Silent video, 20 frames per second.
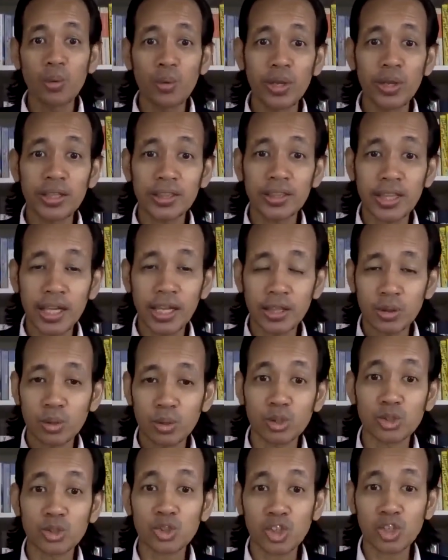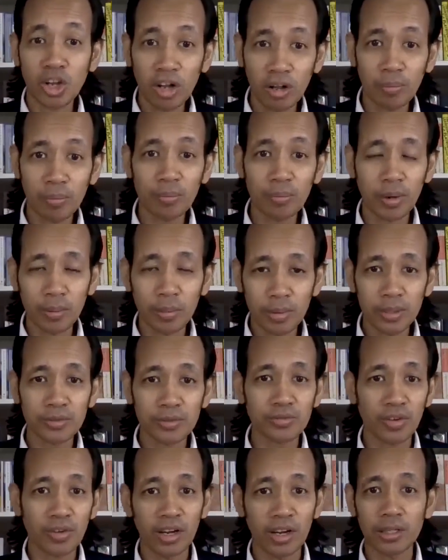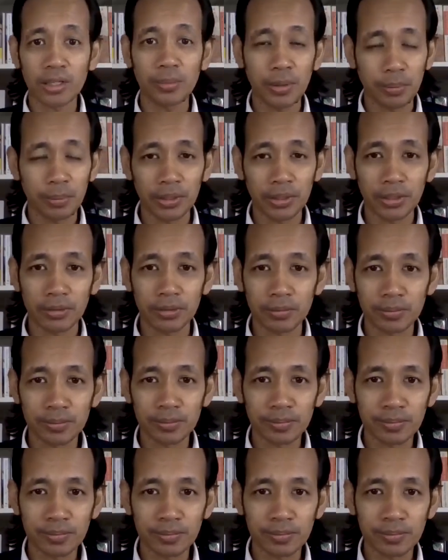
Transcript: we tend to solve problems for other people.